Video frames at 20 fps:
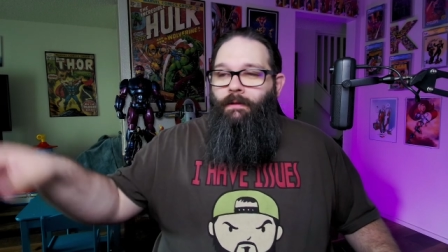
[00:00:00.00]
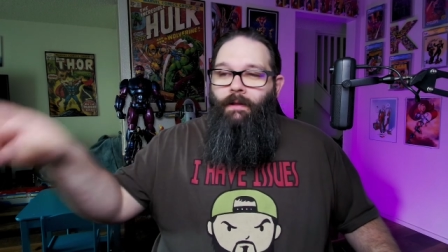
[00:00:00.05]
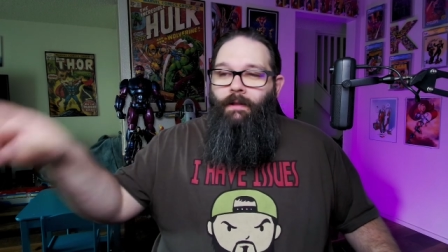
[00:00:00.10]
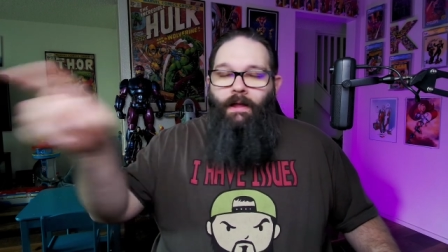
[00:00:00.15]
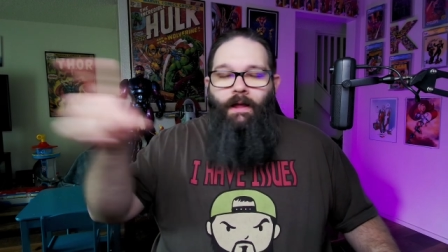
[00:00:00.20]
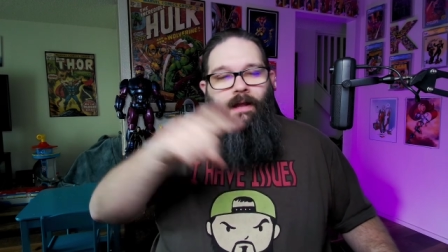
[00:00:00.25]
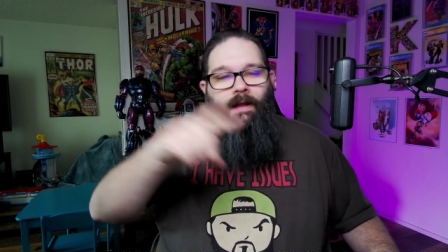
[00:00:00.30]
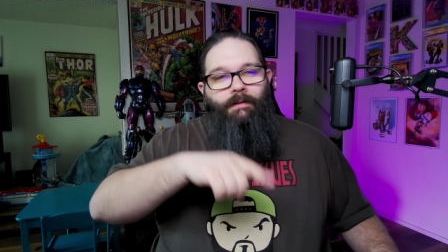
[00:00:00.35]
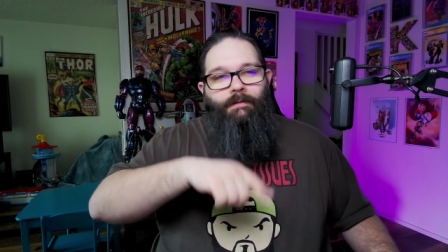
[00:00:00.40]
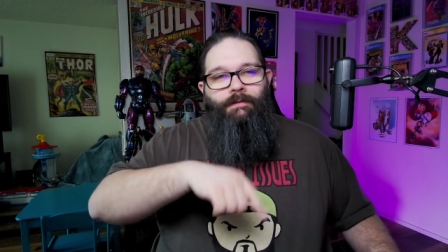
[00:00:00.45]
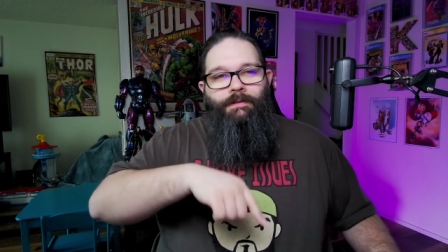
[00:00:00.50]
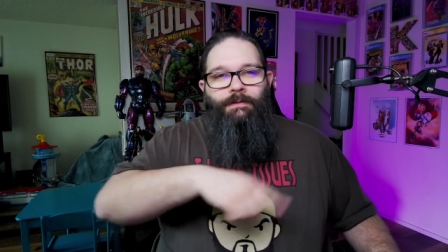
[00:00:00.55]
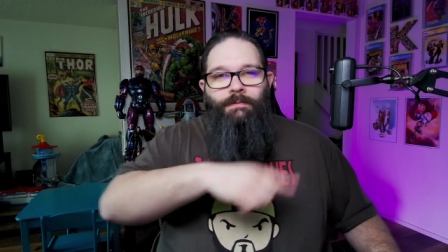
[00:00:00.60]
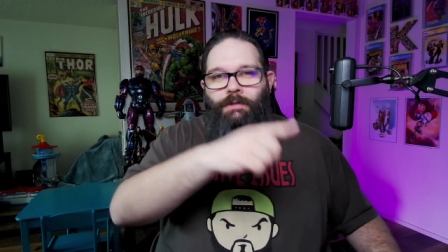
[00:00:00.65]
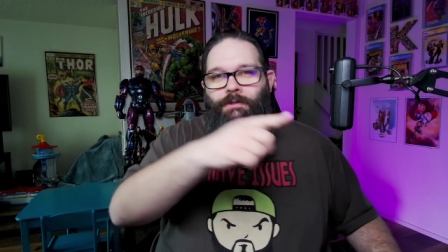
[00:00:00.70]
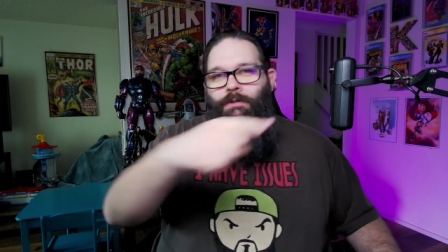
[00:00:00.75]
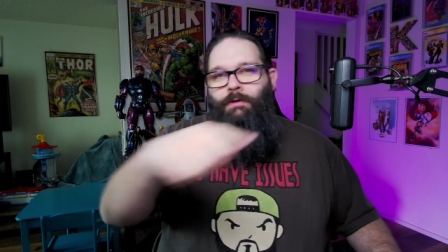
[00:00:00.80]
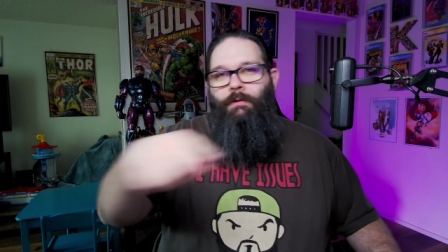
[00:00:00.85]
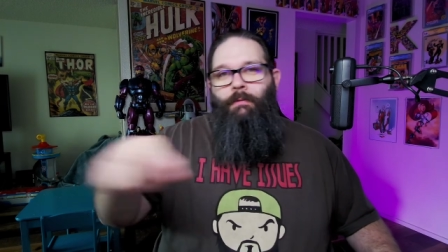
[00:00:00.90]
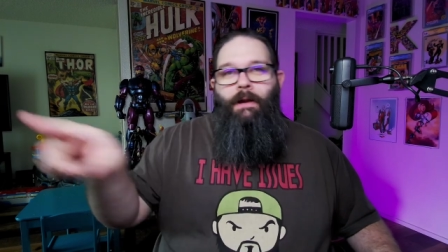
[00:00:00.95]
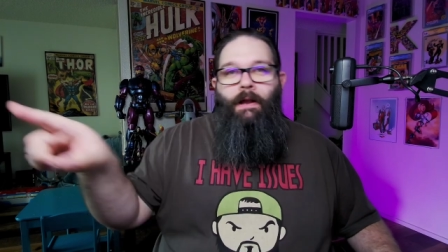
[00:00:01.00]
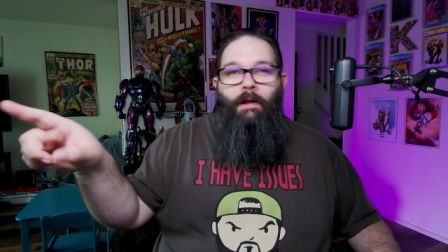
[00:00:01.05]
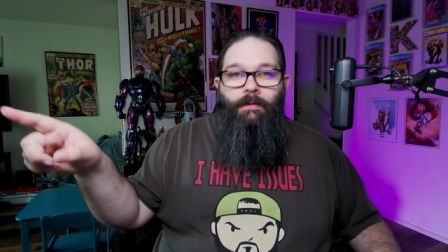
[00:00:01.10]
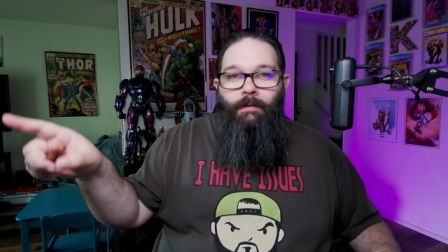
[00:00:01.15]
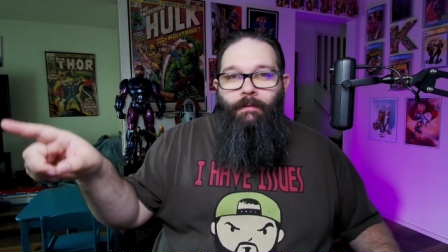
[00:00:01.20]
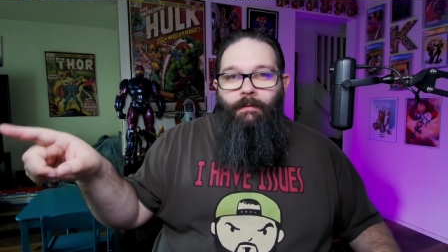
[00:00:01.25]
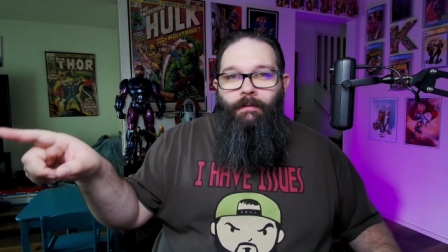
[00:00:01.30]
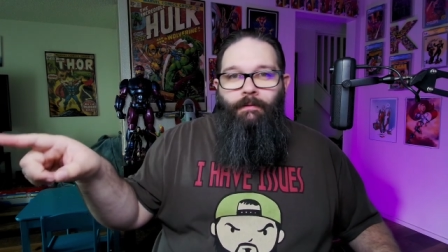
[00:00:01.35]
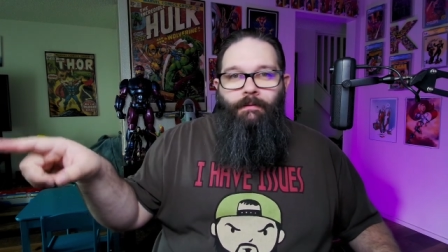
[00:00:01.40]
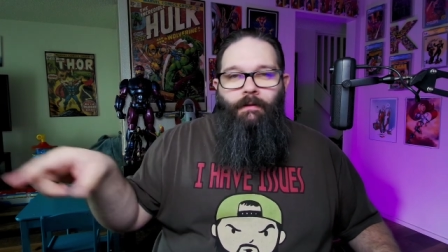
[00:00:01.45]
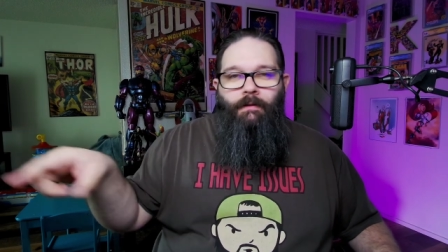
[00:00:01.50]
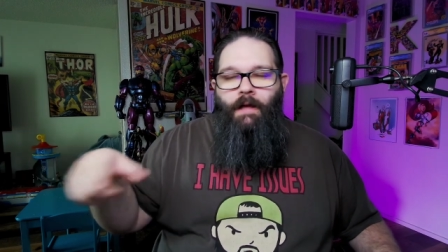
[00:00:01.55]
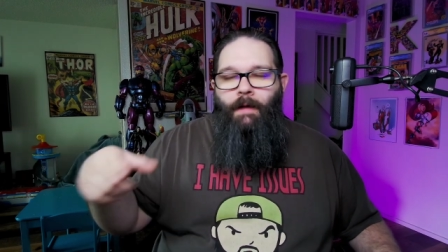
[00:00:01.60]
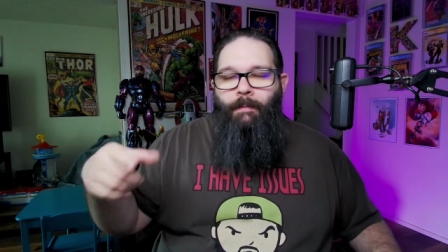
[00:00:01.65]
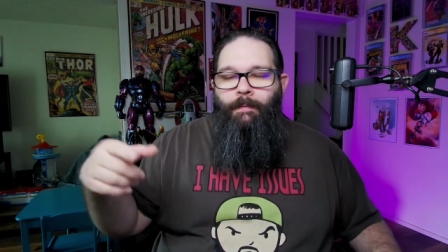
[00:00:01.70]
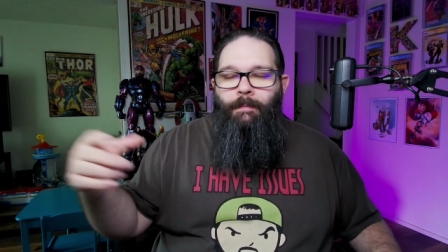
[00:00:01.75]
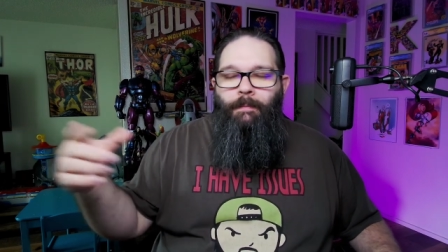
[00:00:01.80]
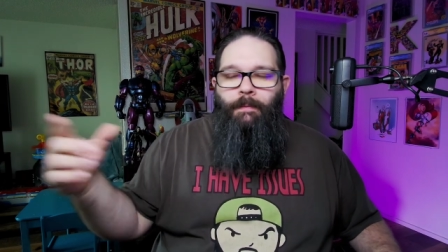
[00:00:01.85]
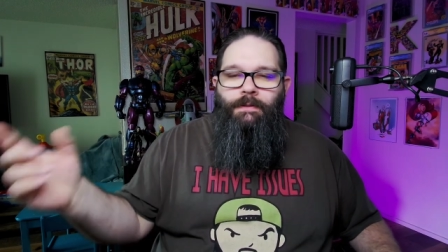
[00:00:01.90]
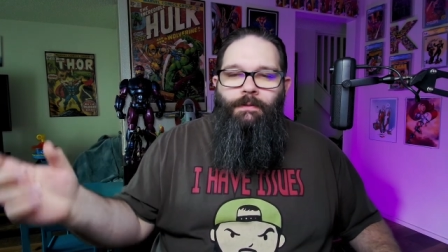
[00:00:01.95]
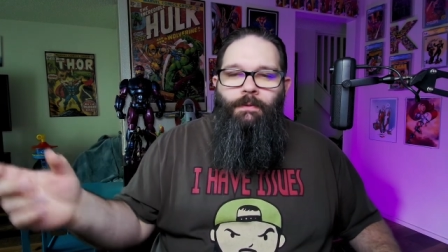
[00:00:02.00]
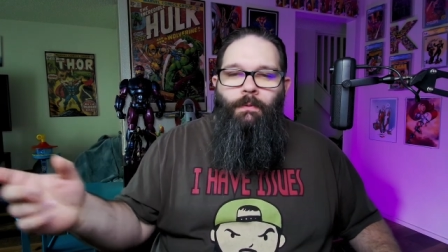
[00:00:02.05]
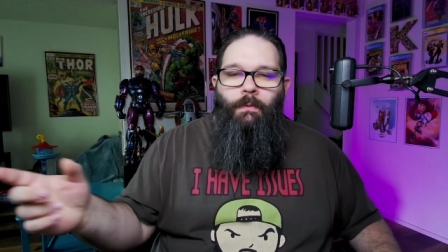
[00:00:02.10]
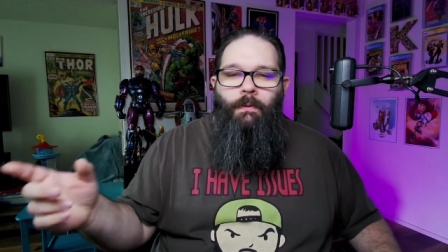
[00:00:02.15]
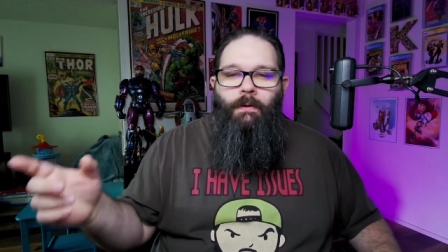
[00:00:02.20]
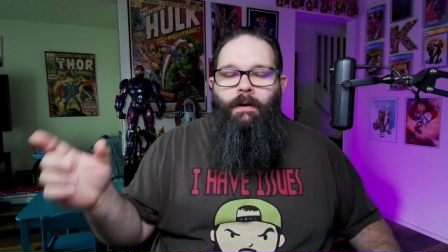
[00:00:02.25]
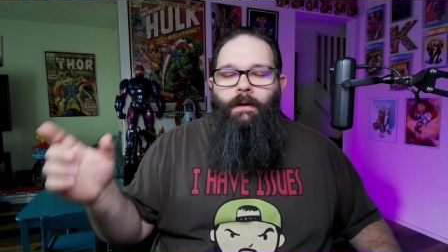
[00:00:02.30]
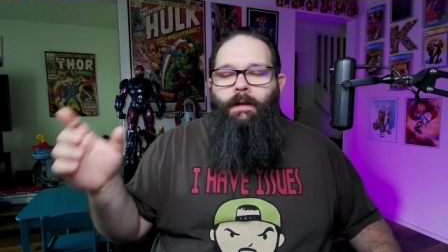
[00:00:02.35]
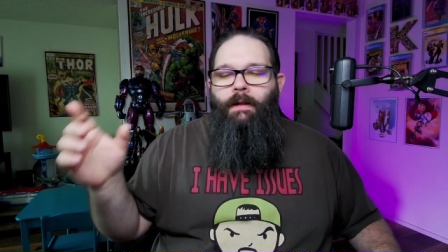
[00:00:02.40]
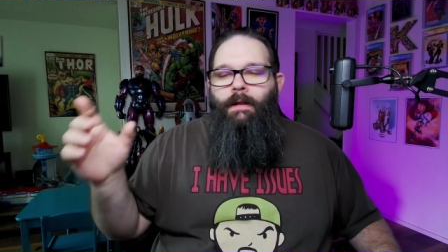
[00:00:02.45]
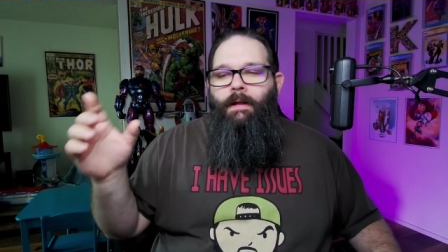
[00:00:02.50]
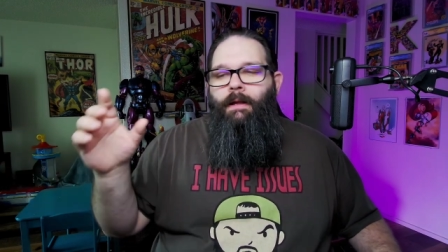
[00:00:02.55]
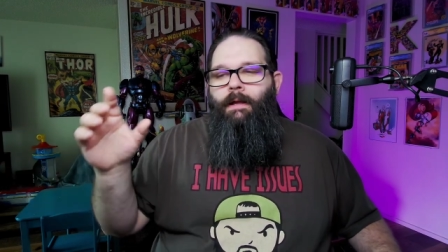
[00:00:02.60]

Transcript: a line stretched around the, the comic book store